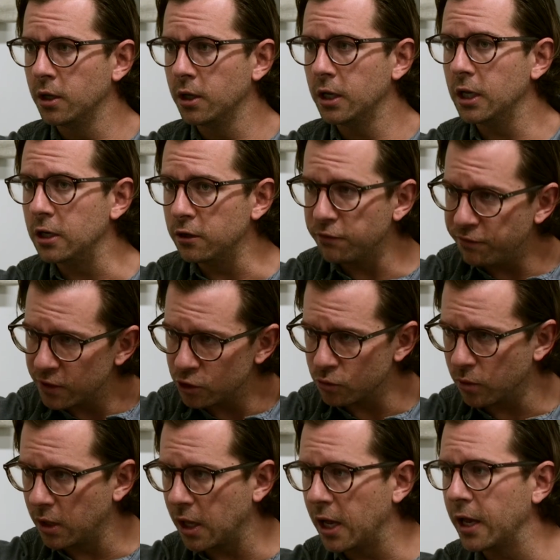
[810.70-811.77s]

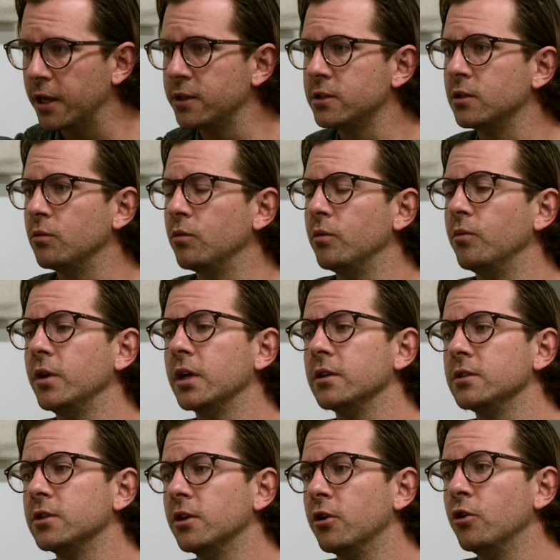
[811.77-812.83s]
individualize and when we
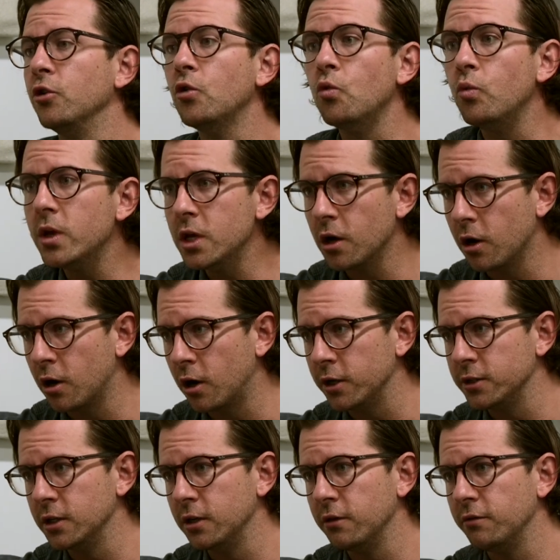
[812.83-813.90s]
consider who we are
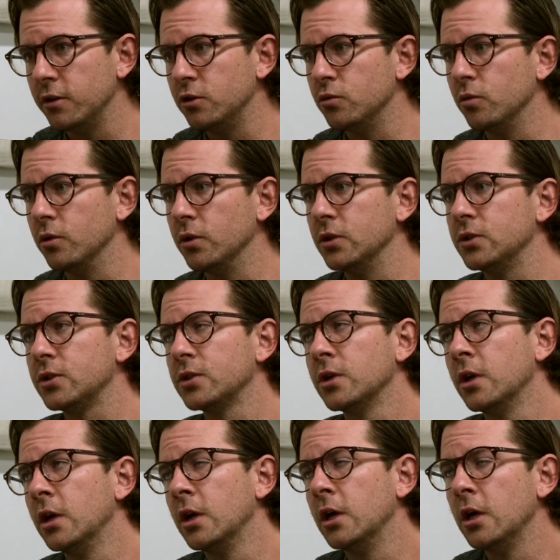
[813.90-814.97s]
as individuals.
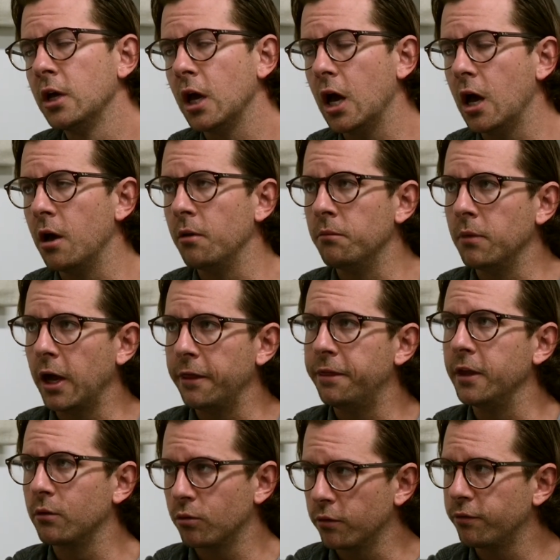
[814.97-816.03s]
I
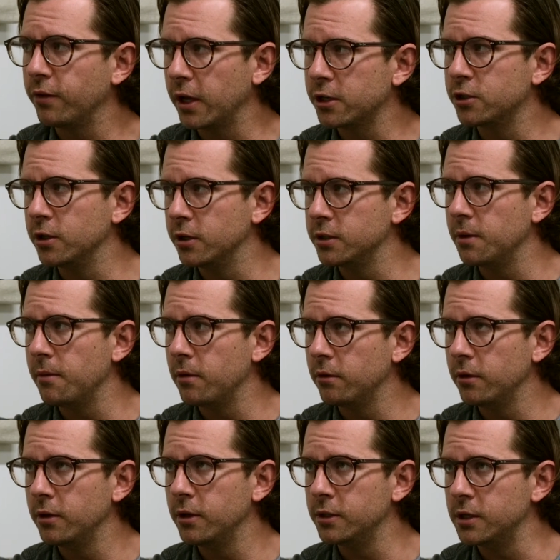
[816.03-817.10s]
think reflection
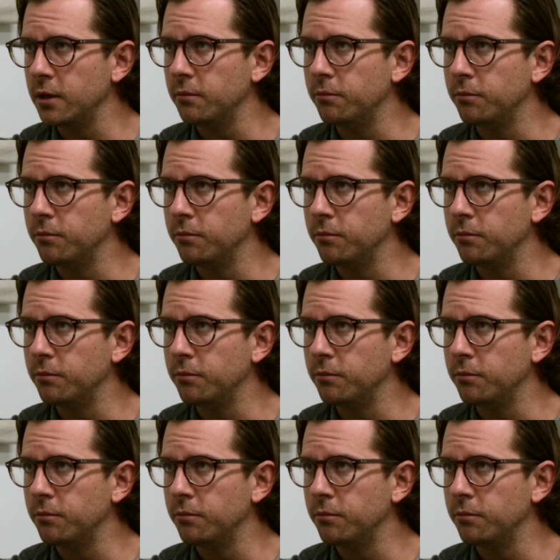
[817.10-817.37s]
is a